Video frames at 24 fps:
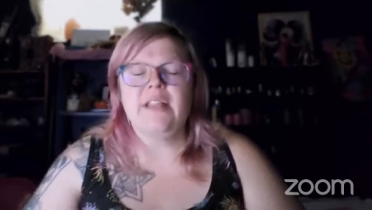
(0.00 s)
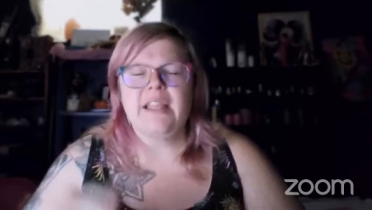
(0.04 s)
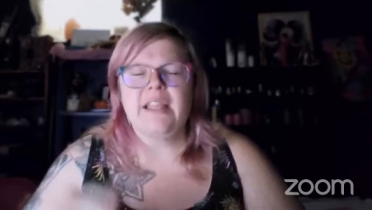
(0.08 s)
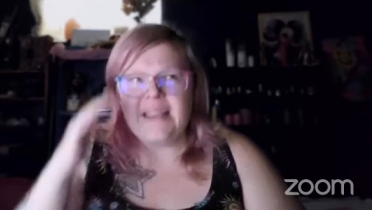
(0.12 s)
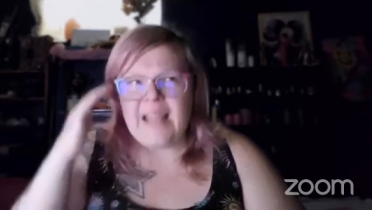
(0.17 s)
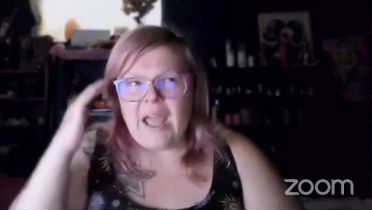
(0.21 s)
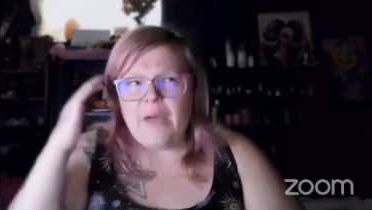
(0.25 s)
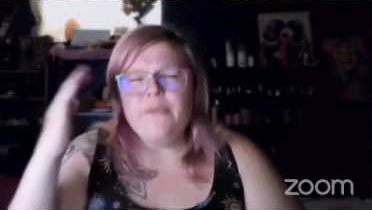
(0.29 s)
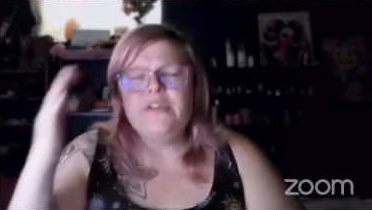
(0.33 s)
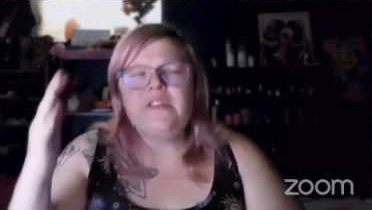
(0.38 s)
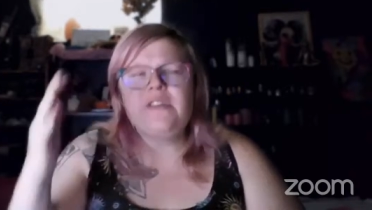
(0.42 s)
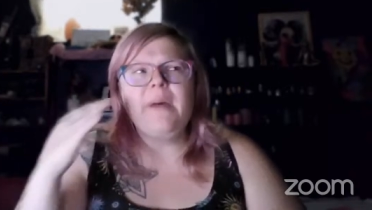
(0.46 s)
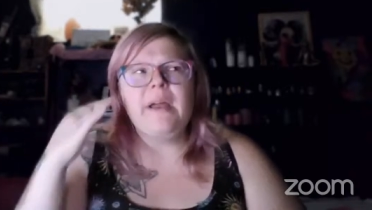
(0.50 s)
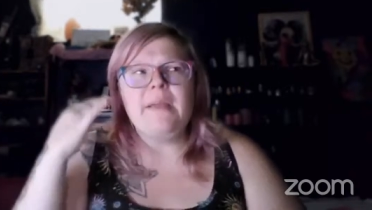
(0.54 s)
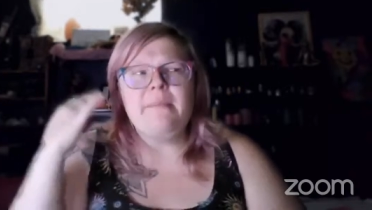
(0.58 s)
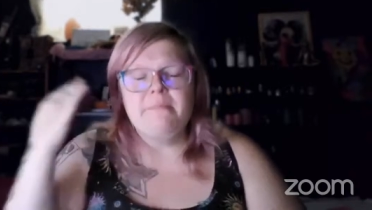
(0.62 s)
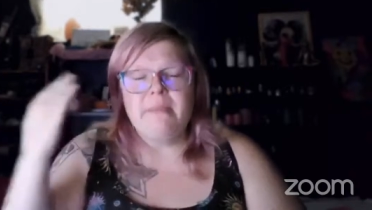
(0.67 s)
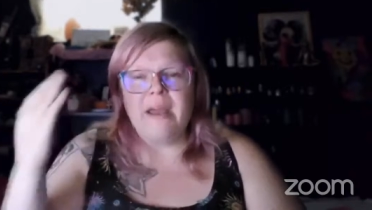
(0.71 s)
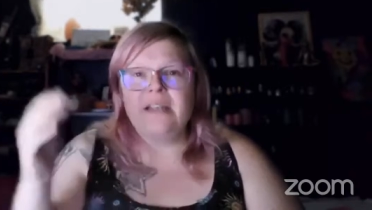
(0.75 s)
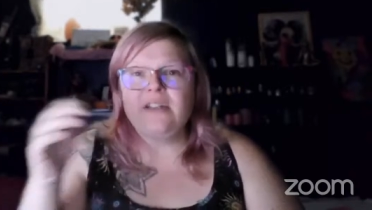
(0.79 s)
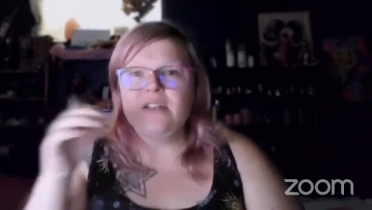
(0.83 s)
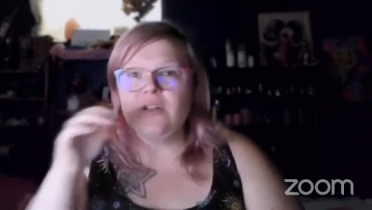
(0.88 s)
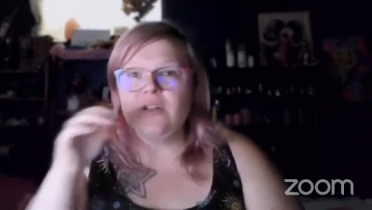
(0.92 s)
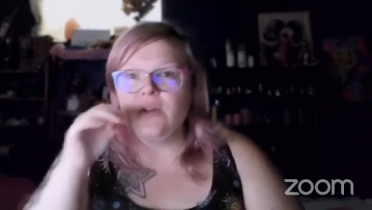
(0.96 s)
Like, that was my
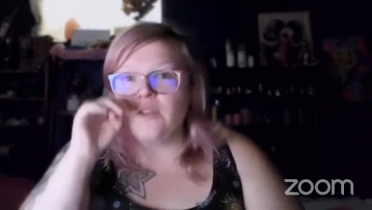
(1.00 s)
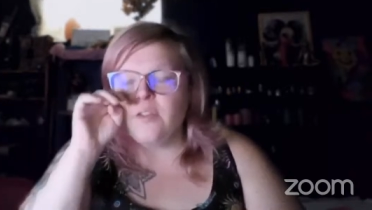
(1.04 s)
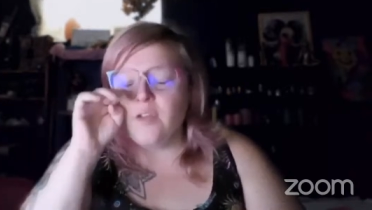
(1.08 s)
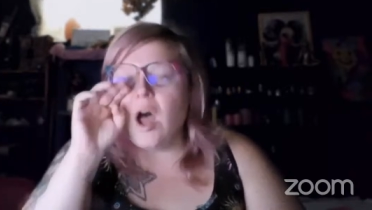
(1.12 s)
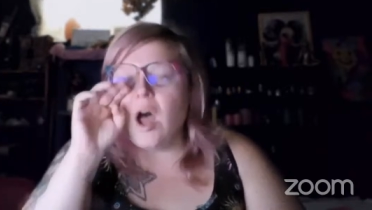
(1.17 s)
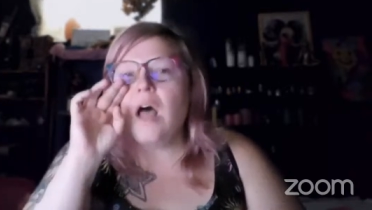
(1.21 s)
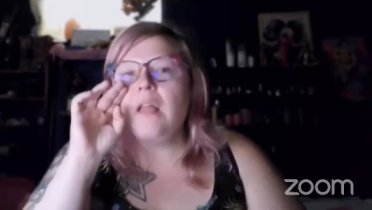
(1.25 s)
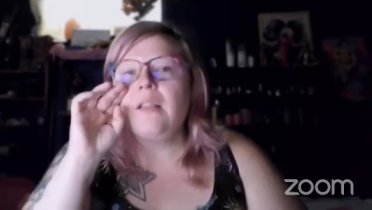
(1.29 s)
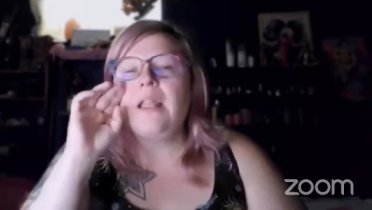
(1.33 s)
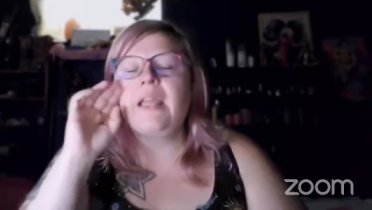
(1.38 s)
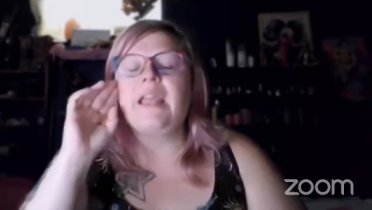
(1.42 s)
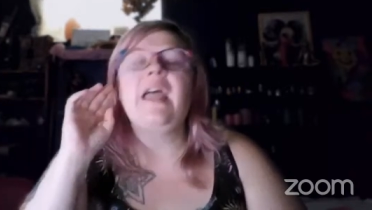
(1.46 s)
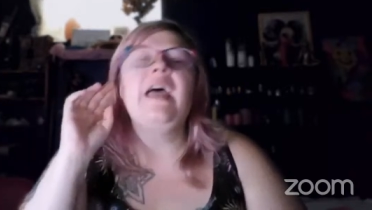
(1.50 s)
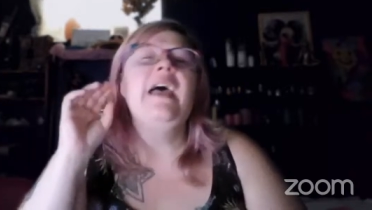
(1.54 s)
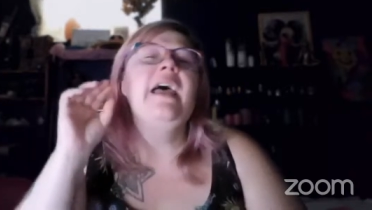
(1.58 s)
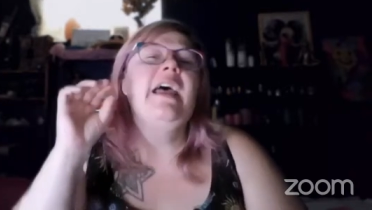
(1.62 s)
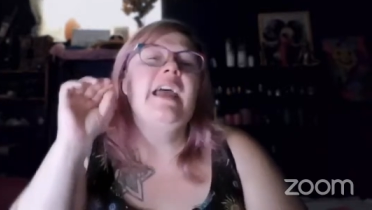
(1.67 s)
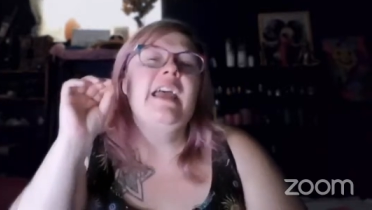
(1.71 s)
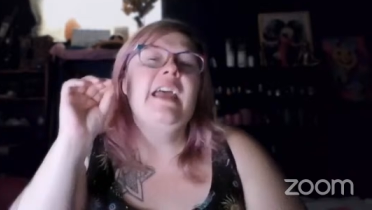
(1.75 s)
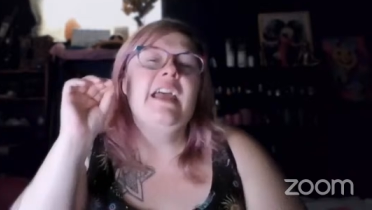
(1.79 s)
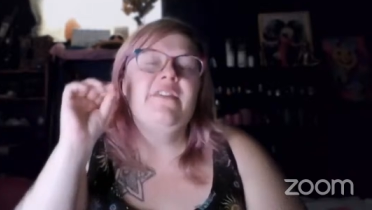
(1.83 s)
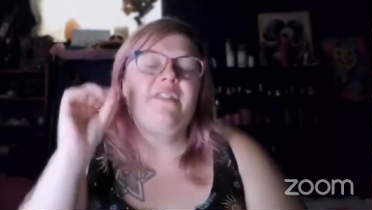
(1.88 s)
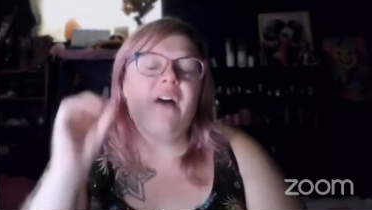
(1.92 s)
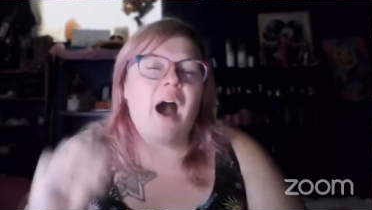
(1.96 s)
mental thought. Like,
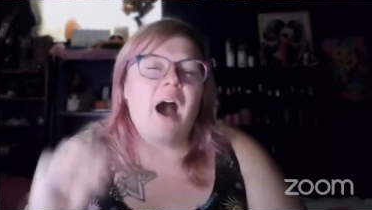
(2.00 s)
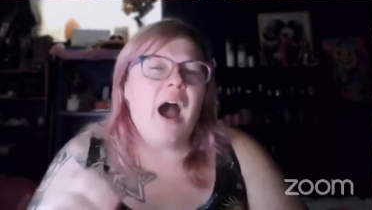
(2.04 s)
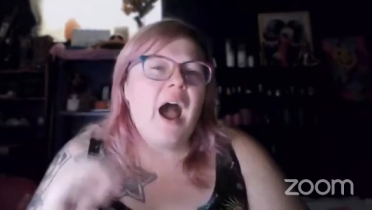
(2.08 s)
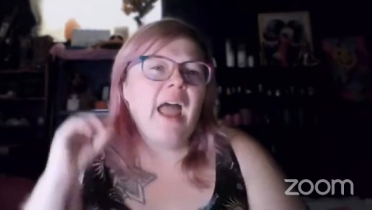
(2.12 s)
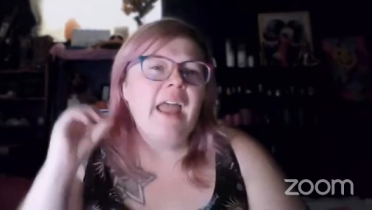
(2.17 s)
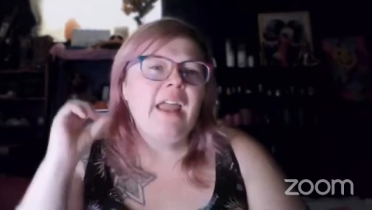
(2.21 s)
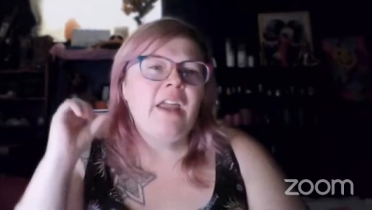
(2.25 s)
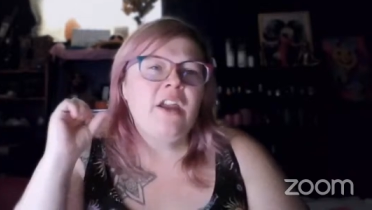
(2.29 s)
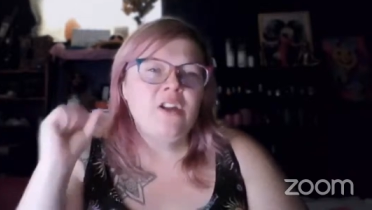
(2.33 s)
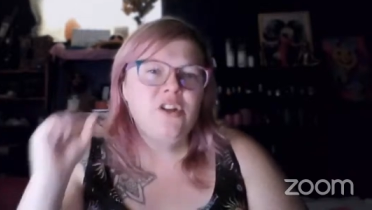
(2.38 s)
if I